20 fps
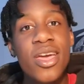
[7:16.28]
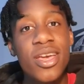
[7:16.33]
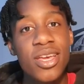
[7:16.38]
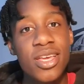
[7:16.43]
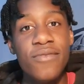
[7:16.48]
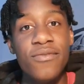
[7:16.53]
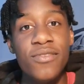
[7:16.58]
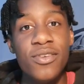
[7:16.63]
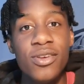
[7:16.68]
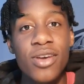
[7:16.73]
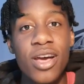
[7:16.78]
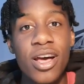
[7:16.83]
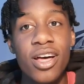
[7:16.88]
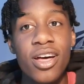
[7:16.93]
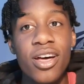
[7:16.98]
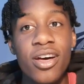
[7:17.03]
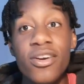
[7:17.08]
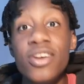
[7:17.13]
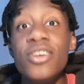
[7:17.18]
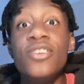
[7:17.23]
give you
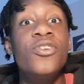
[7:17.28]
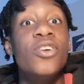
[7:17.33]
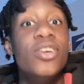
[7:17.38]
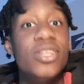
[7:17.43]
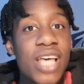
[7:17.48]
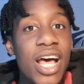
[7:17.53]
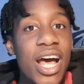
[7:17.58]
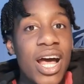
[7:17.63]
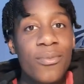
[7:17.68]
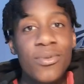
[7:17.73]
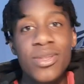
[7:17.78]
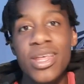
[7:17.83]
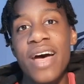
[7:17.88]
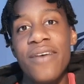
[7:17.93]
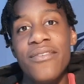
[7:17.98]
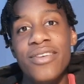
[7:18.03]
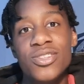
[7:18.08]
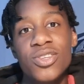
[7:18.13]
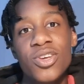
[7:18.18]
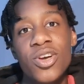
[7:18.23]
a good time without
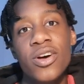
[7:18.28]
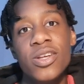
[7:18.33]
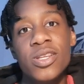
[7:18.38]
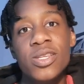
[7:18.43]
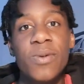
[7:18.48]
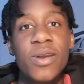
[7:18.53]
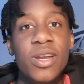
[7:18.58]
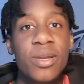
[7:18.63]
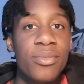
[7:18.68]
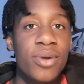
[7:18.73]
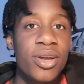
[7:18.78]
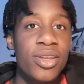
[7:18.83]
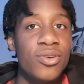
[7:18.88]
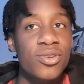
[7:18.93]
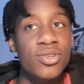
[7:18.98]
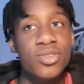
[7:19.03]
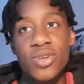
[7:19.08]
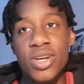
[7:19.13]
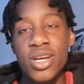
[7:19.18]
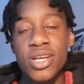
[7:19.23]
having to go and spending money on
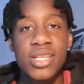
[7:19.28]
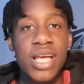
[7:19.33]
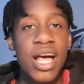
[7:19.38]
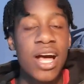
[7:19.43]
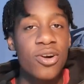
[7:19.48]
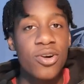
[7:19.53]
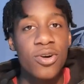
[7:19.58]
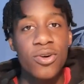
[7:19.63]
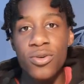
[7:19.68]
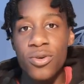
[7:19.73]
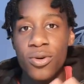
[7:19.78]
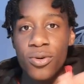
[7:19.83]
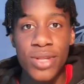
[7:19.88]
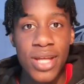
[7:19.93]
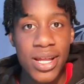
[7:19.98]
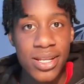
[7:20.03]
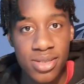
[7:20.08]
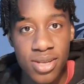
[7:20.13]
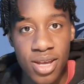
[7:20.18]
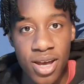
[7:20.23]
drinks, alcohol, all
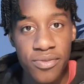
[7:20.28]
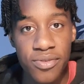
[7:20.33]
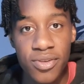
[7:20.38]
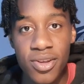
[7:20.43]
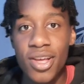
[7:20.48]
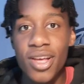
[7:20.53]
that stuff.